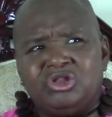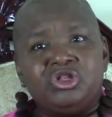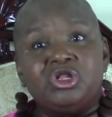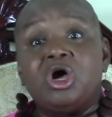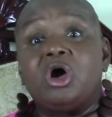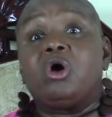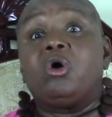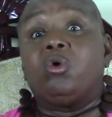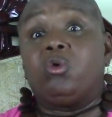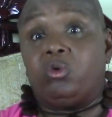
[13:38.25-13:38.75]

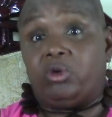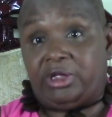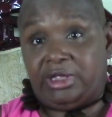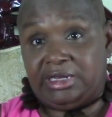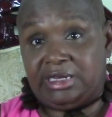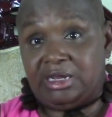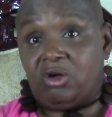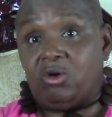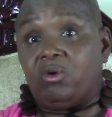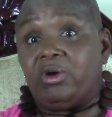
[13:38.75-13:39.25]
No,
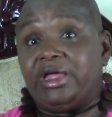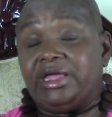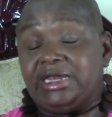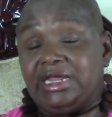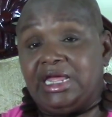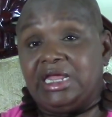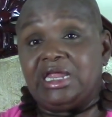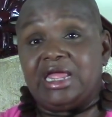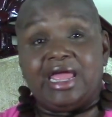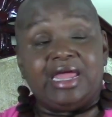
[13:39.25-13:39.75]

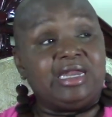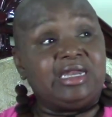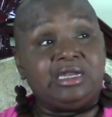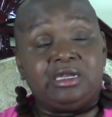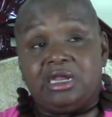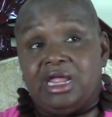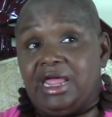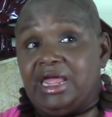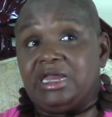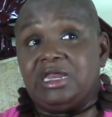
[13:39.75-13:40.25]

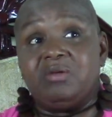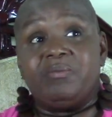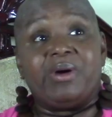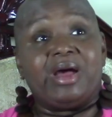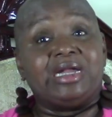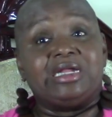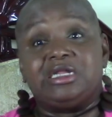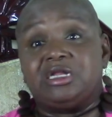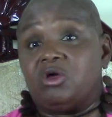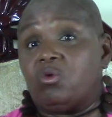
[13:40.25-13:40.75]
and
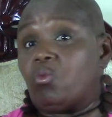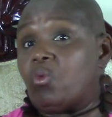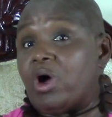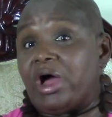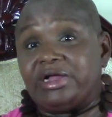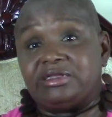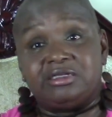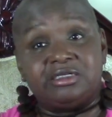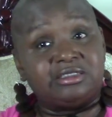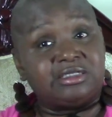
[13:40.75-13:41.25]
anybody that
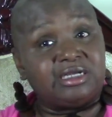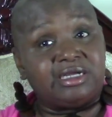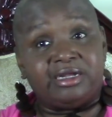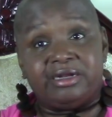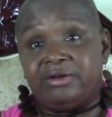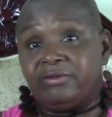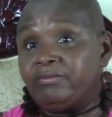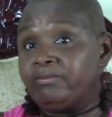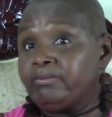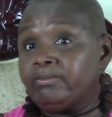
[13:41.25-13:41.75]
watches
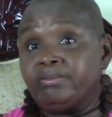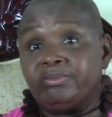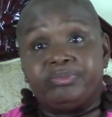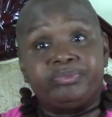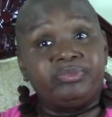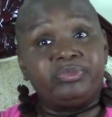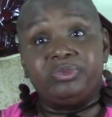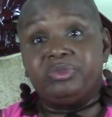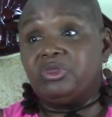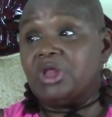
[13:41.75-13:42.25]
it,
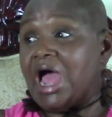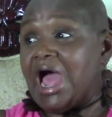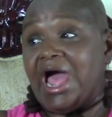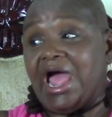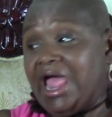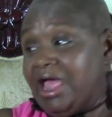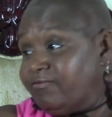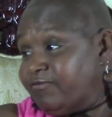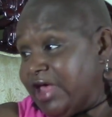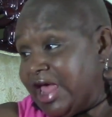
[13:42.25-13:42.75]
I
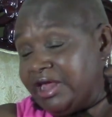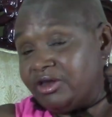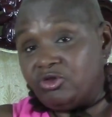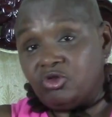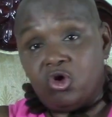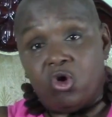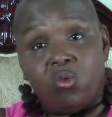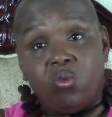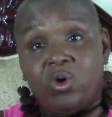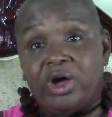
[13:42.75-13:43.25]
have had
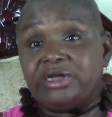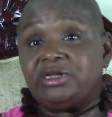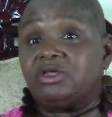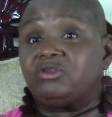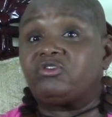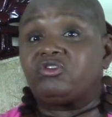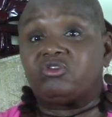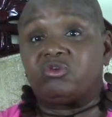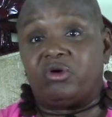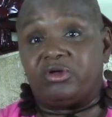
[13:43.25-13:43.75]
no one that
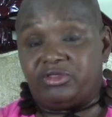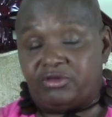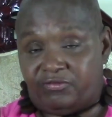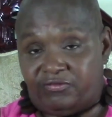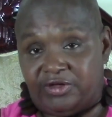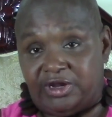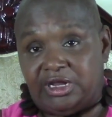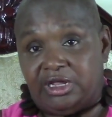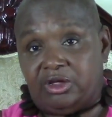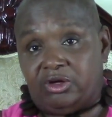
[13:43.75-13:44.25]
saw the
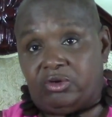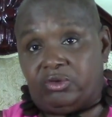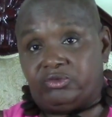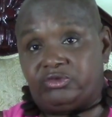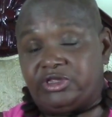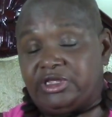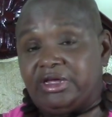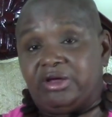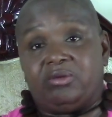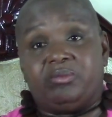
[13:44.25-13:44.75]
video
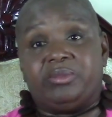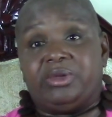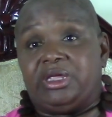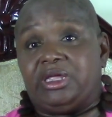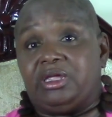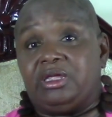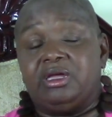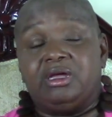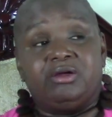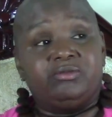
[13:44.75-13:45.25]
tell
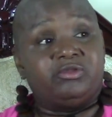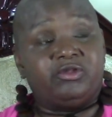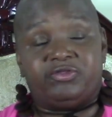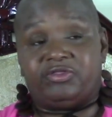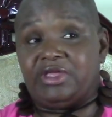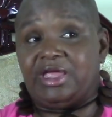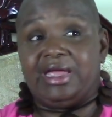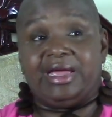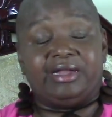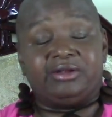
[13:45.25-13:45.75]
me that
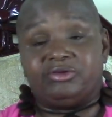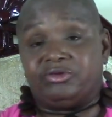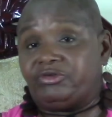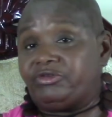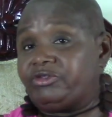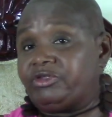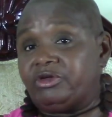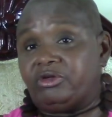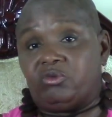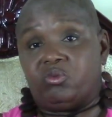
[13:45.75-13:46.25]
they
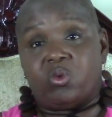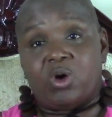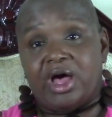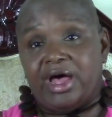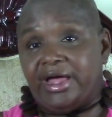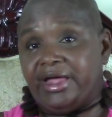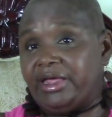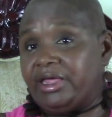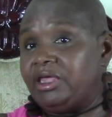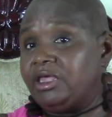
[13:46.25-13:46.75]
understood
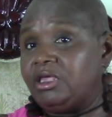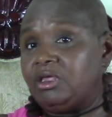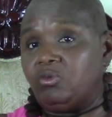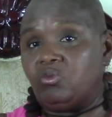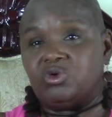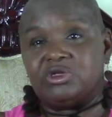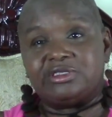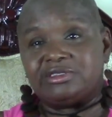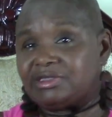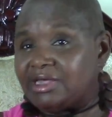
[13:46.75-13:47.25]
why he
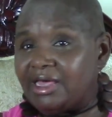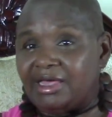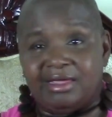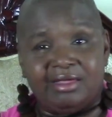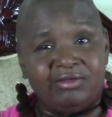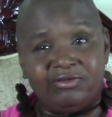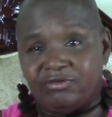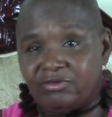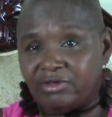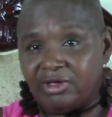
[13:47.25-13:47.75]
was
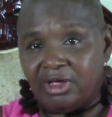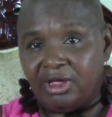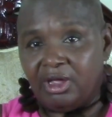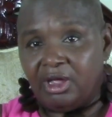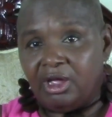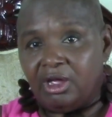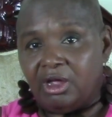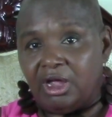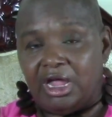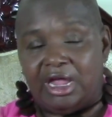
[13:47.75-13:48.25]
tased.
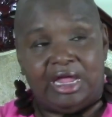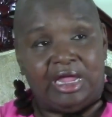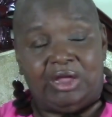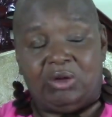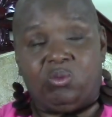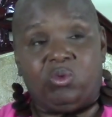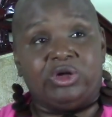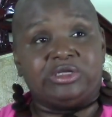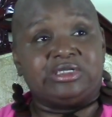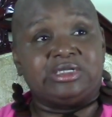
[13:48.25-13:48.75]
It
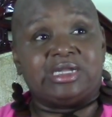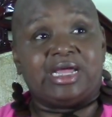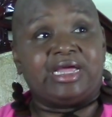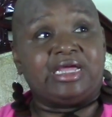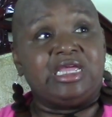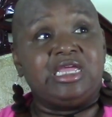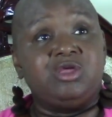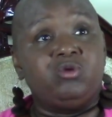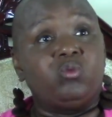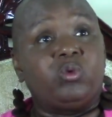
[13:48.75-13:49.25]
wasn't like
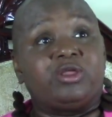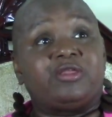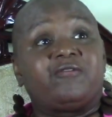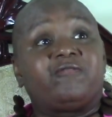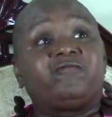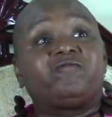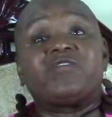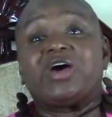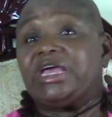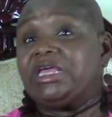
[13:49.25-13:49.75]
he was
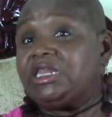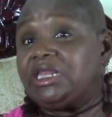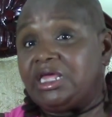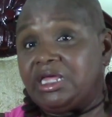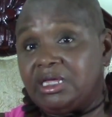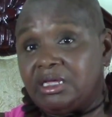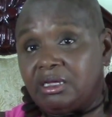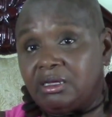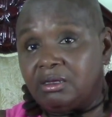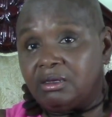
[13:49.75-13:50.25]

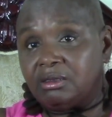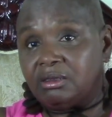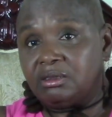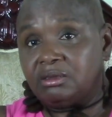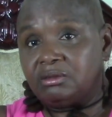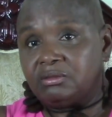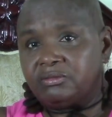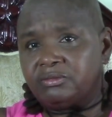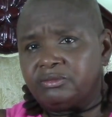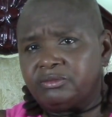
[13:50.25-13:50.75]
fighting.
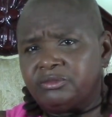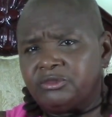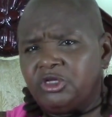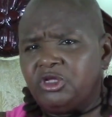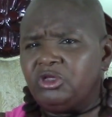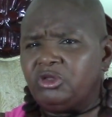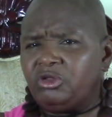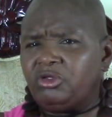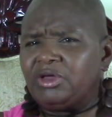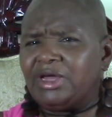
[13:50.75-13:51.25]

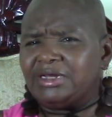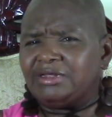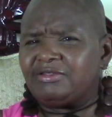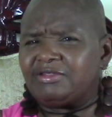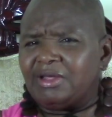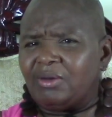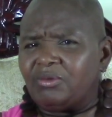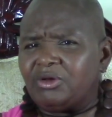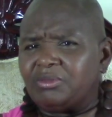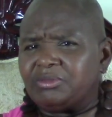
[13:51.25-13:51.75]
You
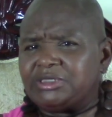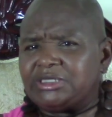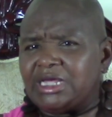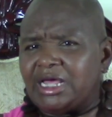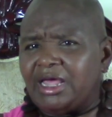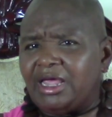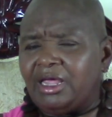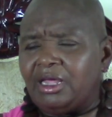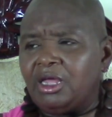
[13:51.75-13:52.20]
understand what I'm saying?